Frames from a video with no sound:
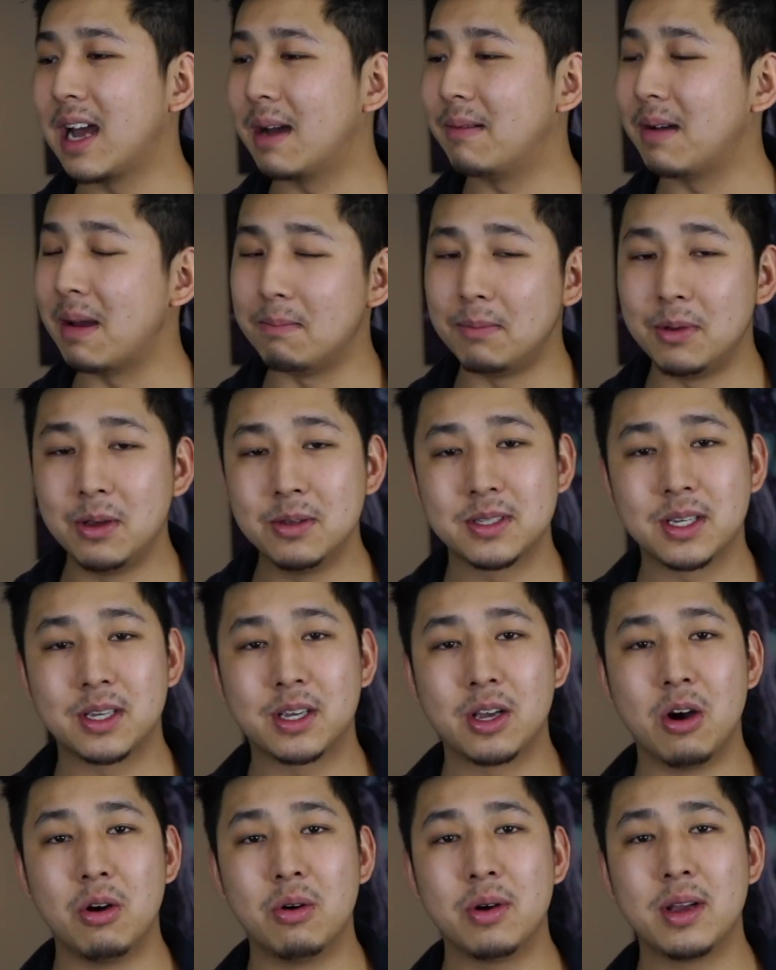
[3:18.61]
got my
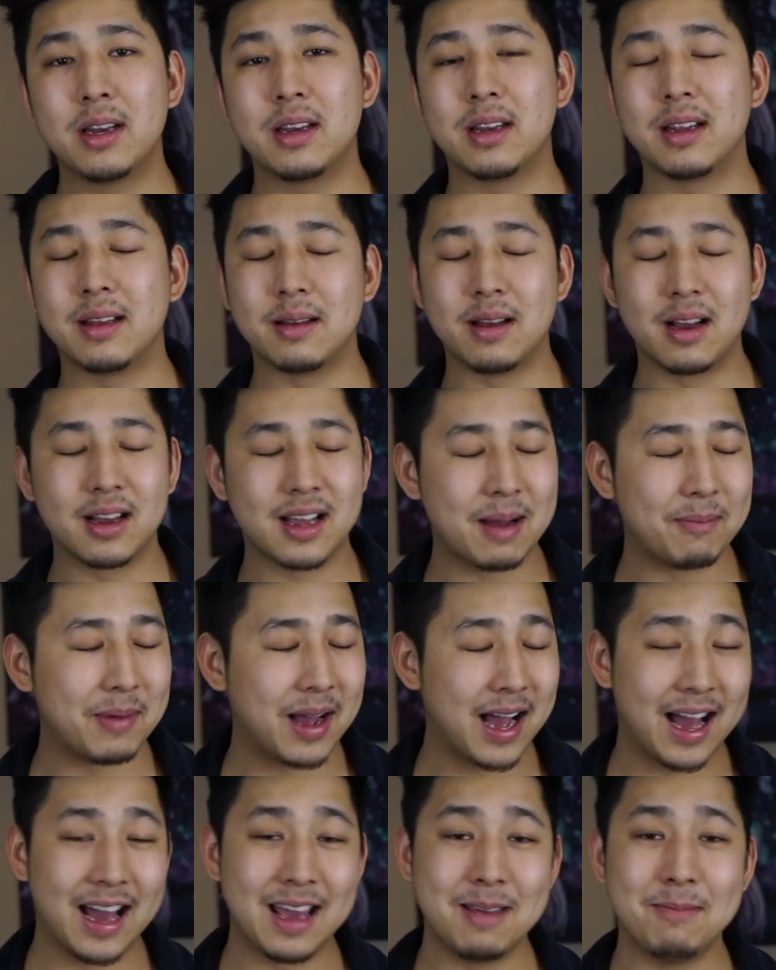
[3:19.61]
music going, got
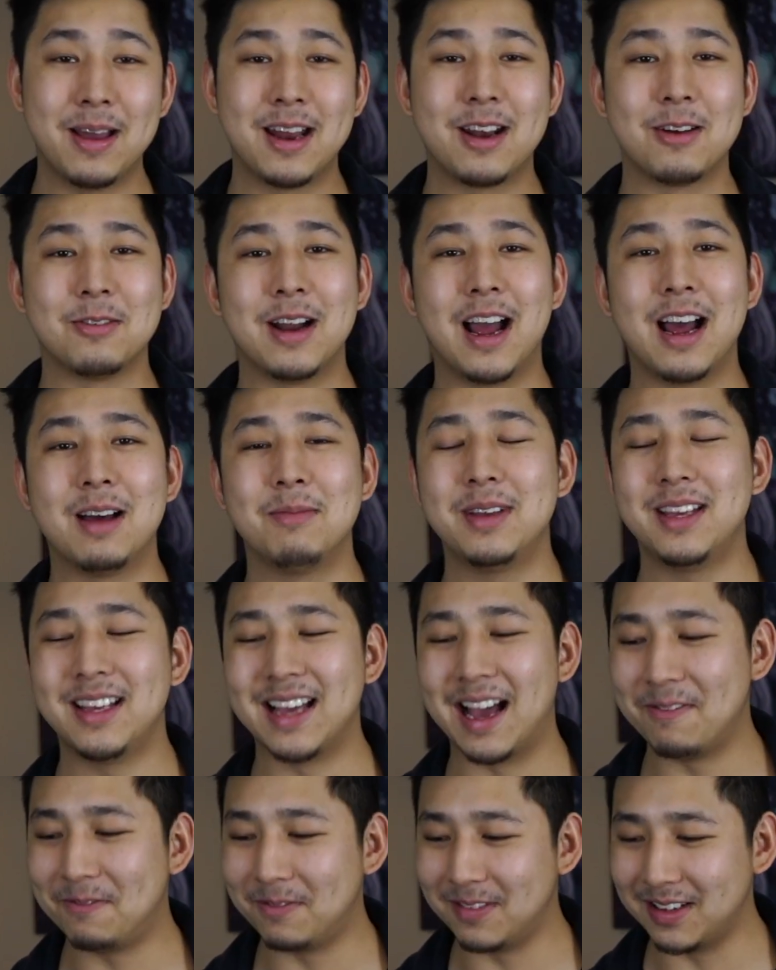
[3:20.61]
my hype men around me.